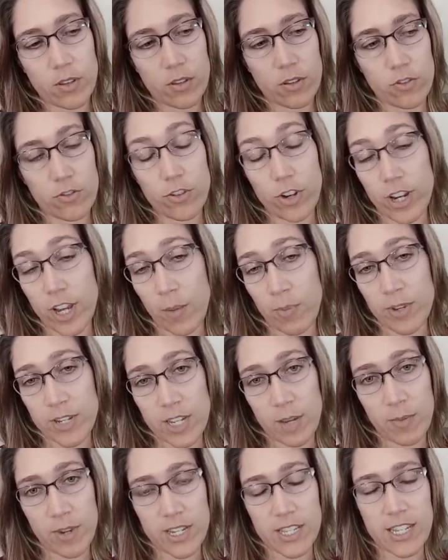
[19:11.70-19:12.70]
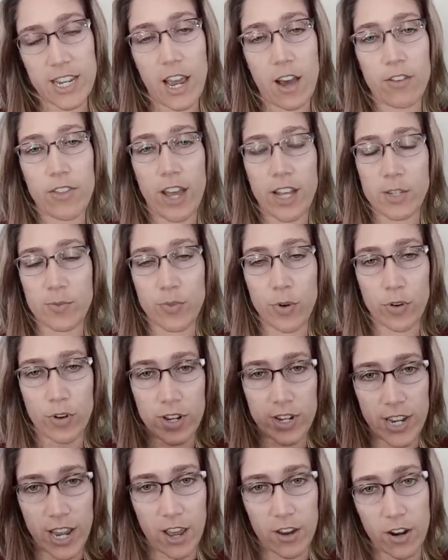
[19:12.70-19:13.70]
epidemics, and how that's
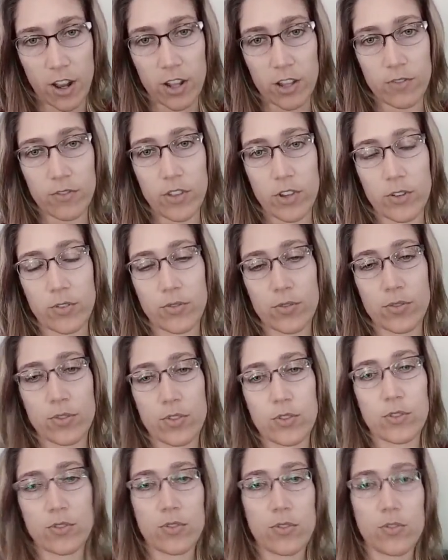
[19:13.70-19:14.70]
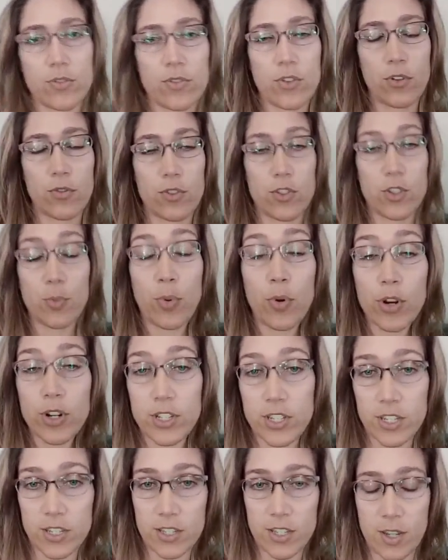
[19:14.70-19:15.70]
broken down all of those
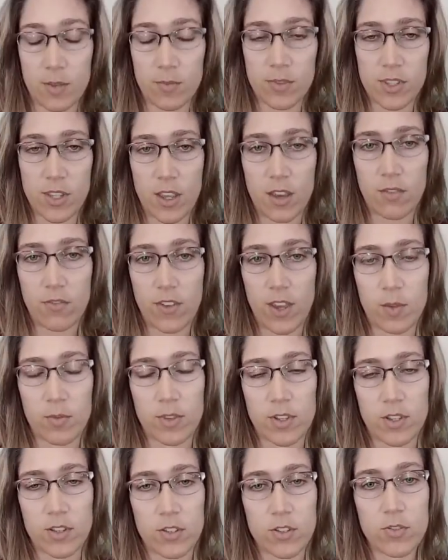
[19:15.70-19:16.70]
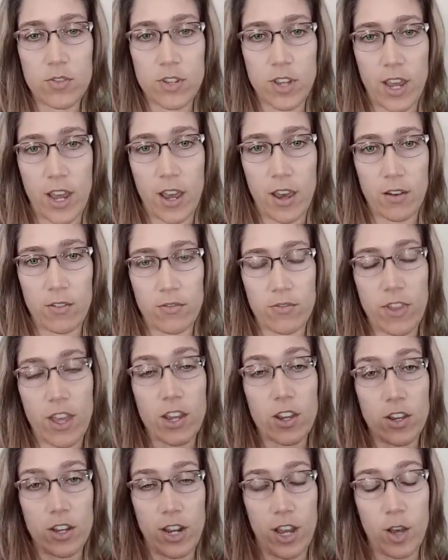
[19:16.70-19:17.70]
support systems that families used to have
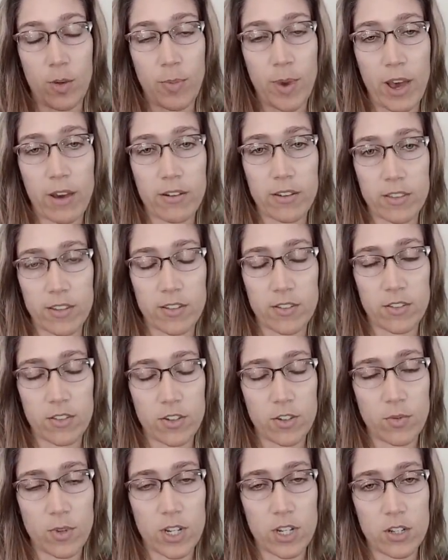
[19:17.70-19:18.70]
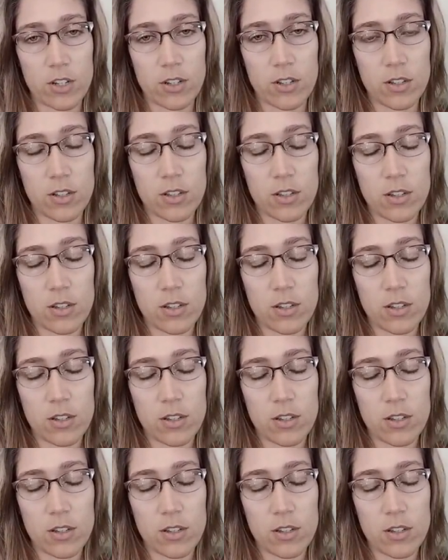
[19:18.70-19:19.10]
that could help out in these situations.